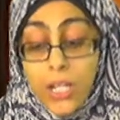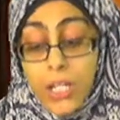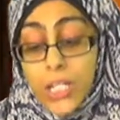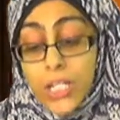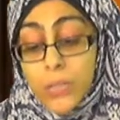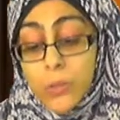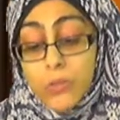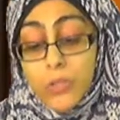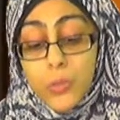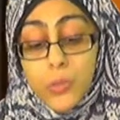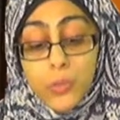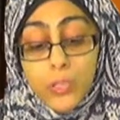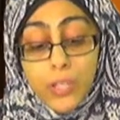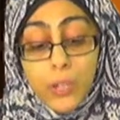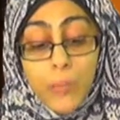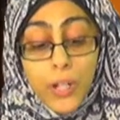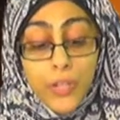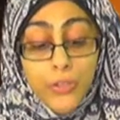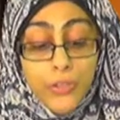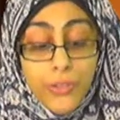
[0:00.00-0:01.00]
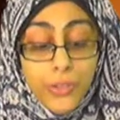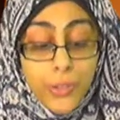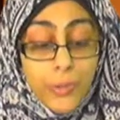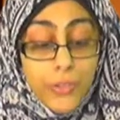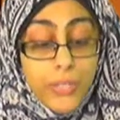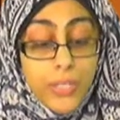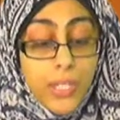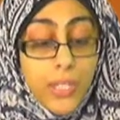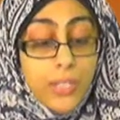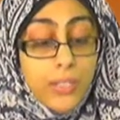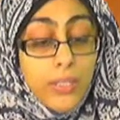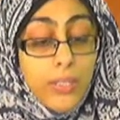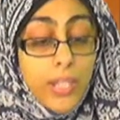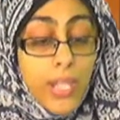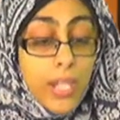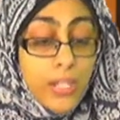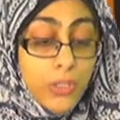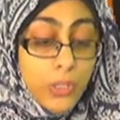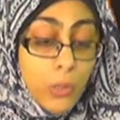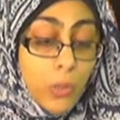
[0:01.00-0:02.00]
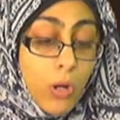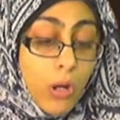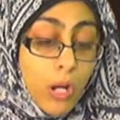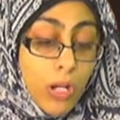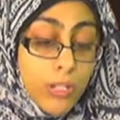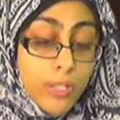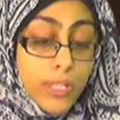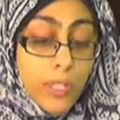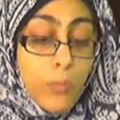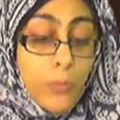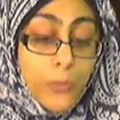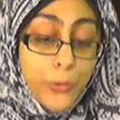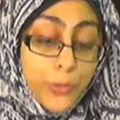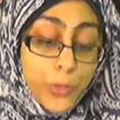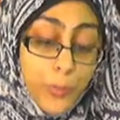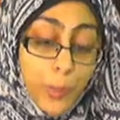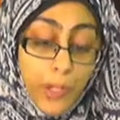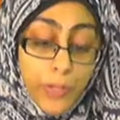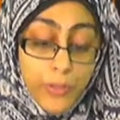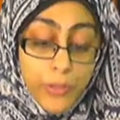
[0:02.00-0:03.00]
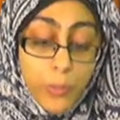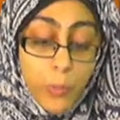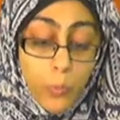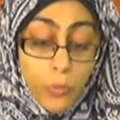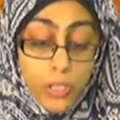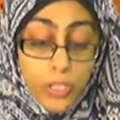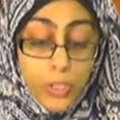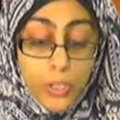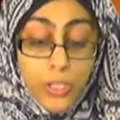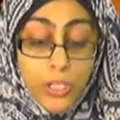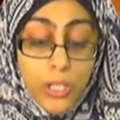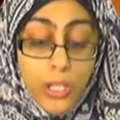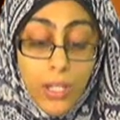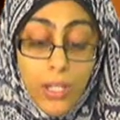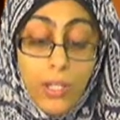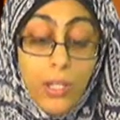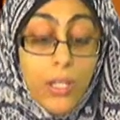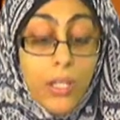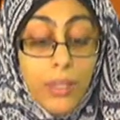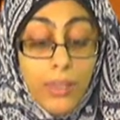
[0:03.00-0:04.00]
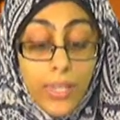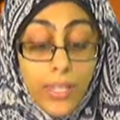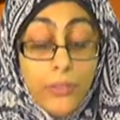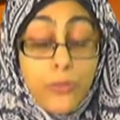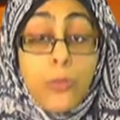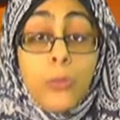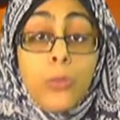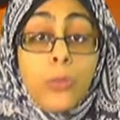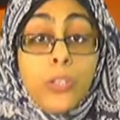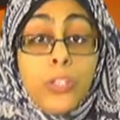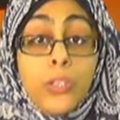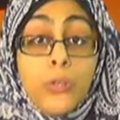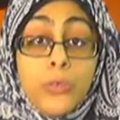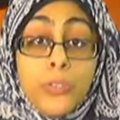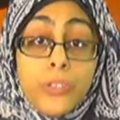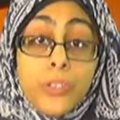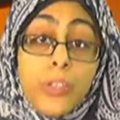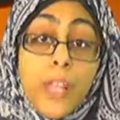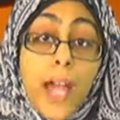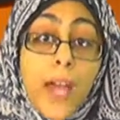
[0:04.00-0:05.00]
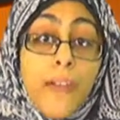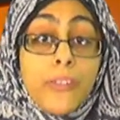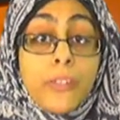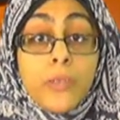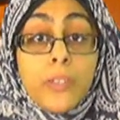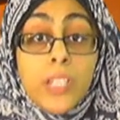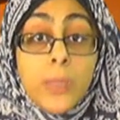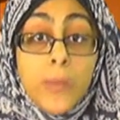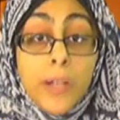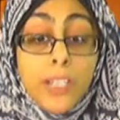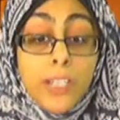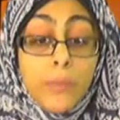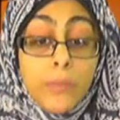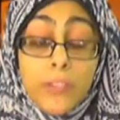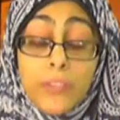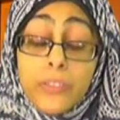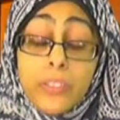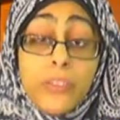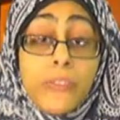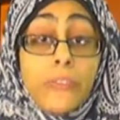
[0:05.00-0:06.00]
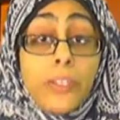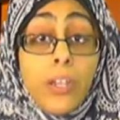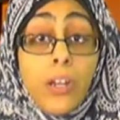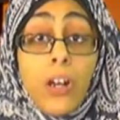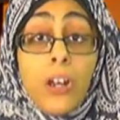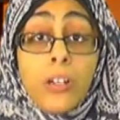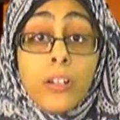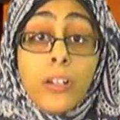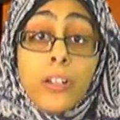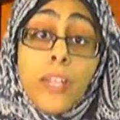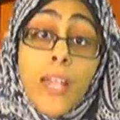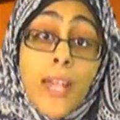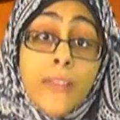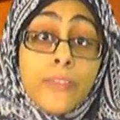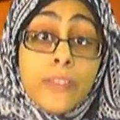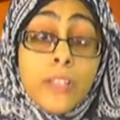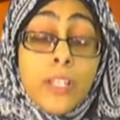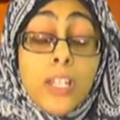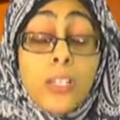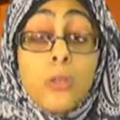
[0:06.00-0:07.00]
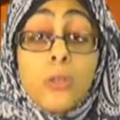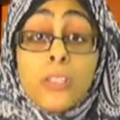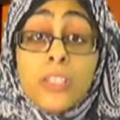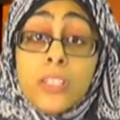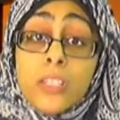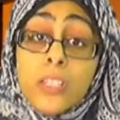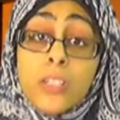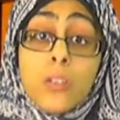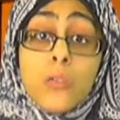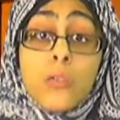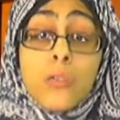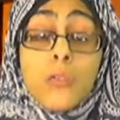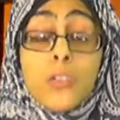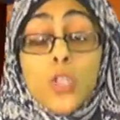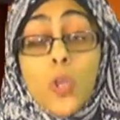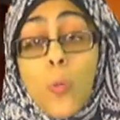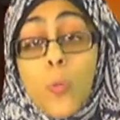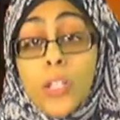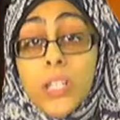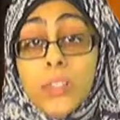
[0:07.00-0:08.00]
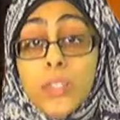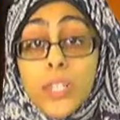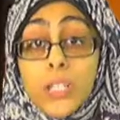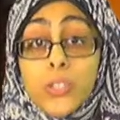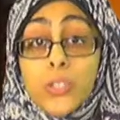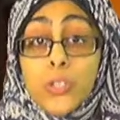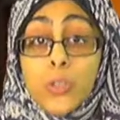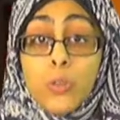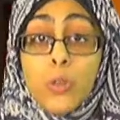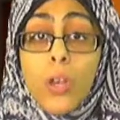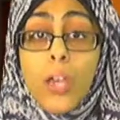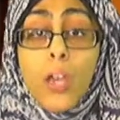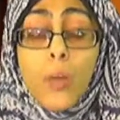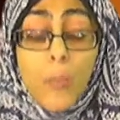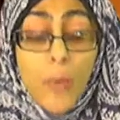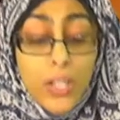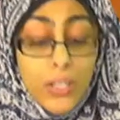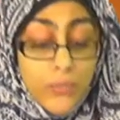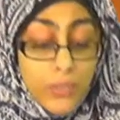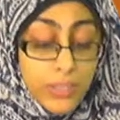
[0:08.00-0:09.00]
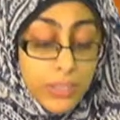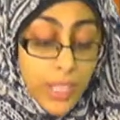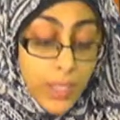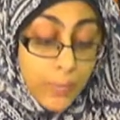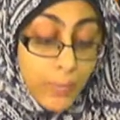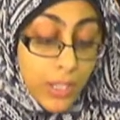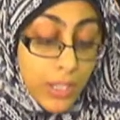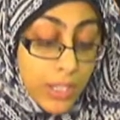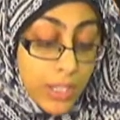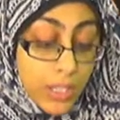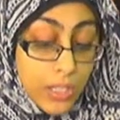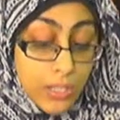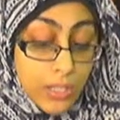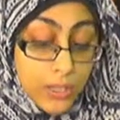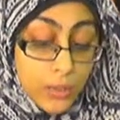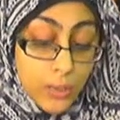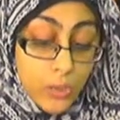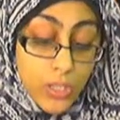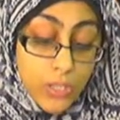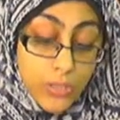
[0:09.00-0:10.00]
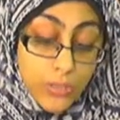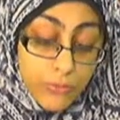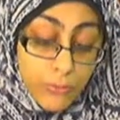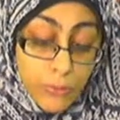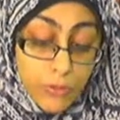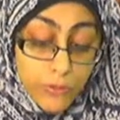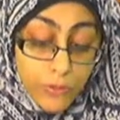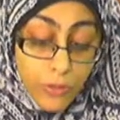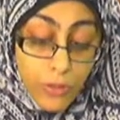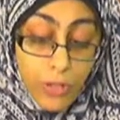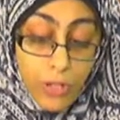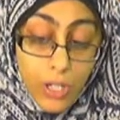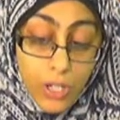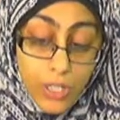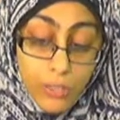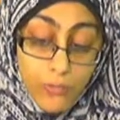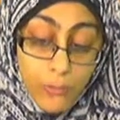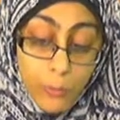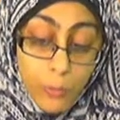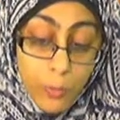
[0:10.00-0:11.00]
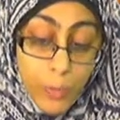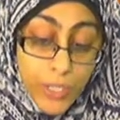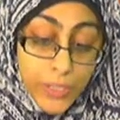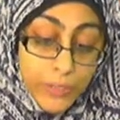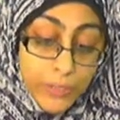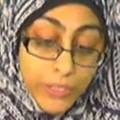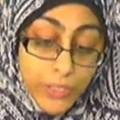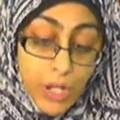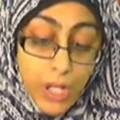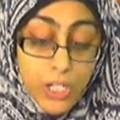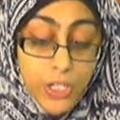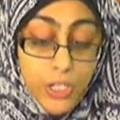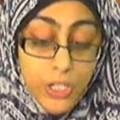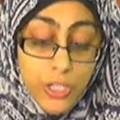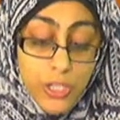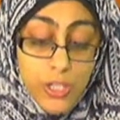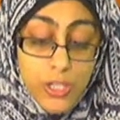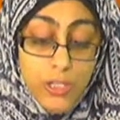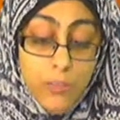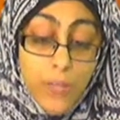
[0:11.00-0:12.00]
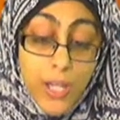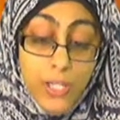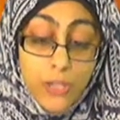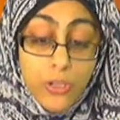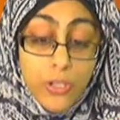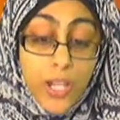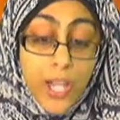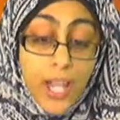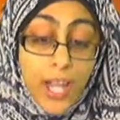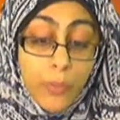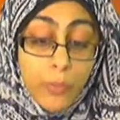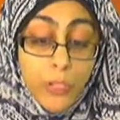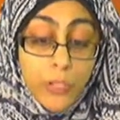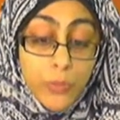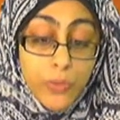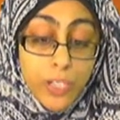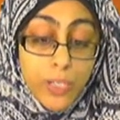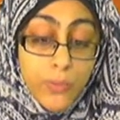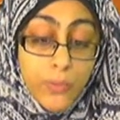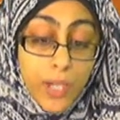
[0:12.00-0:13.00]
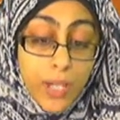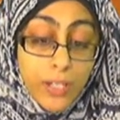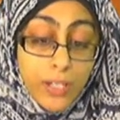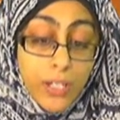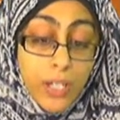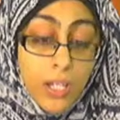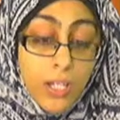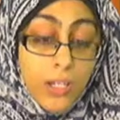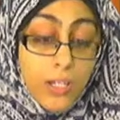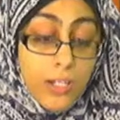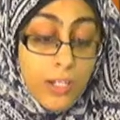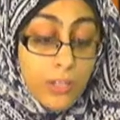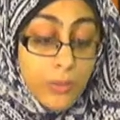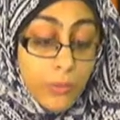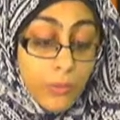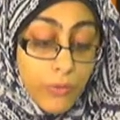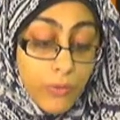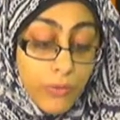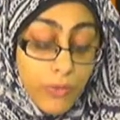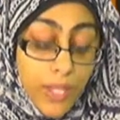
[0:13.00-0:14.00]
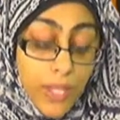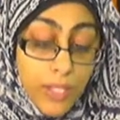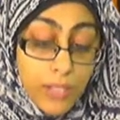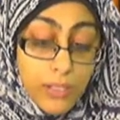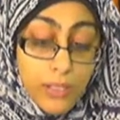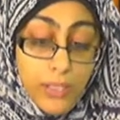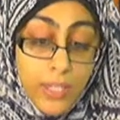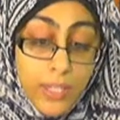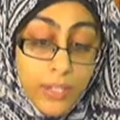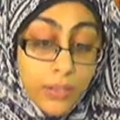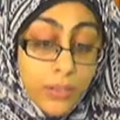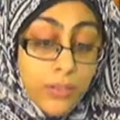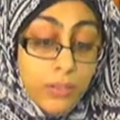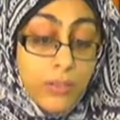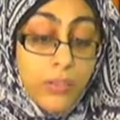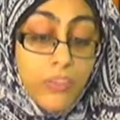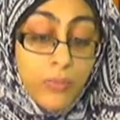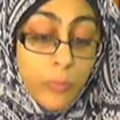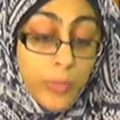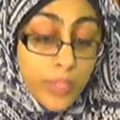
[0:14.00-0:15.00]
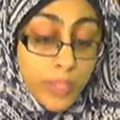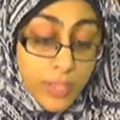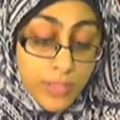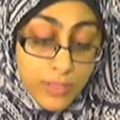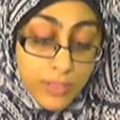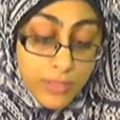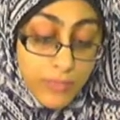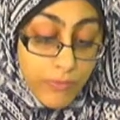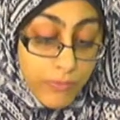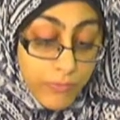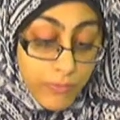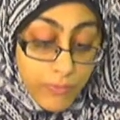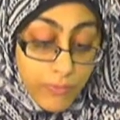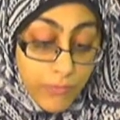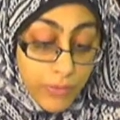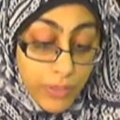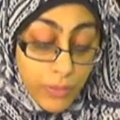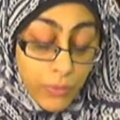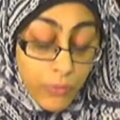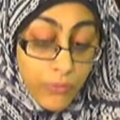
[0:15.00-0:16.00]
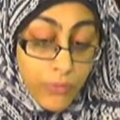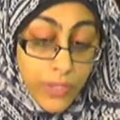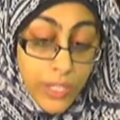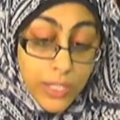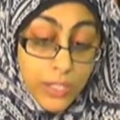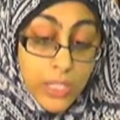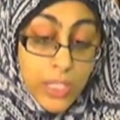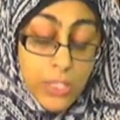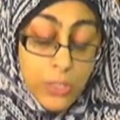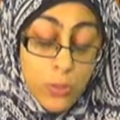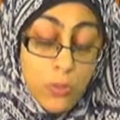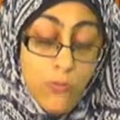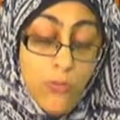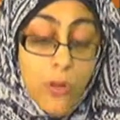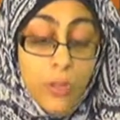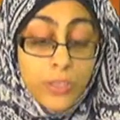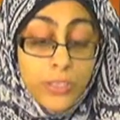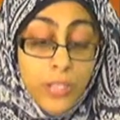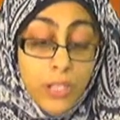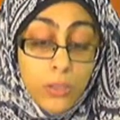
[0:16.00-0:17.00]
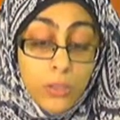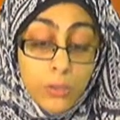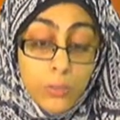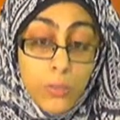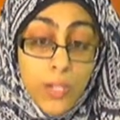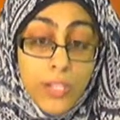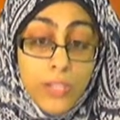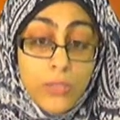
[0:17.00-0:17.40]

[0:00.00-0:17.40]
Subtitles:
So I just wanted to mention those things in case you are someone whose parents weren't Shia. Don't worry, you still have to respect them. Even if they aren't alive today, you can still do so many things to benefit them. So just food for thought, if your parents are Shia, imagine how much respect, they deserve, because, they do follow the Ahlul Bayt.